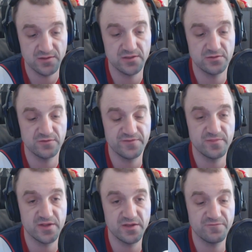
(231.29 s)
I don't know if
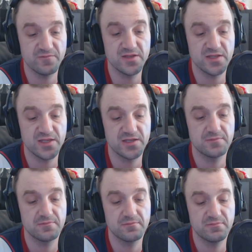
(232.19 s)
I'd buy it for me again,
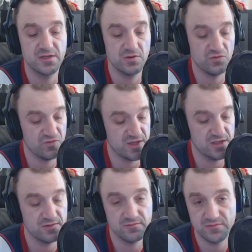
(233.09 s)
but I'll drink
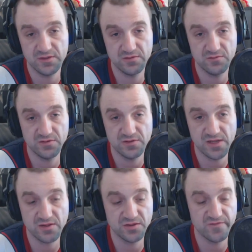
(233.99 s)
it. It was a
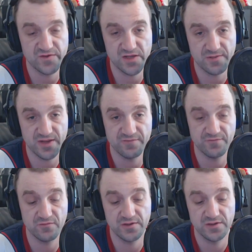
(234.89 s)
dollar seventy. I paid
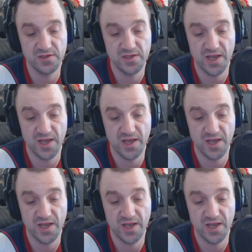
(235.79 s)
for it.